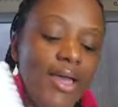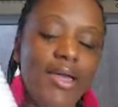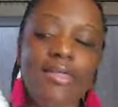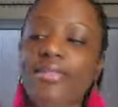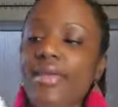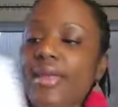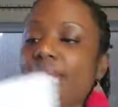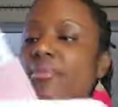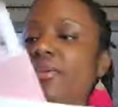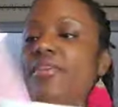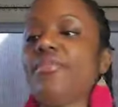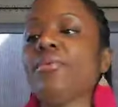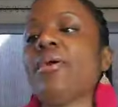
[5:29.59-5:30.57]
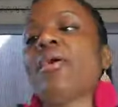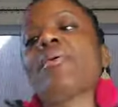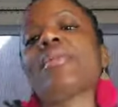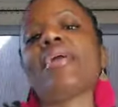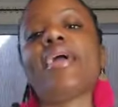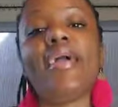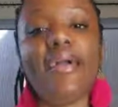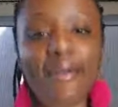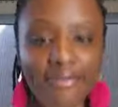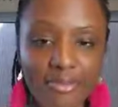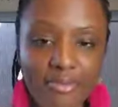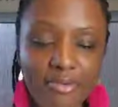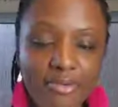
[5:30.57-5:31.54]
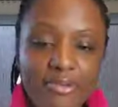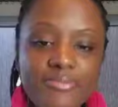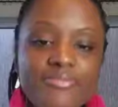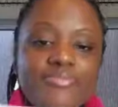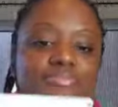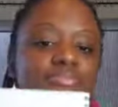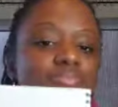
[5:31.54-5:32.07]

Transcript: And then, but if you already have the book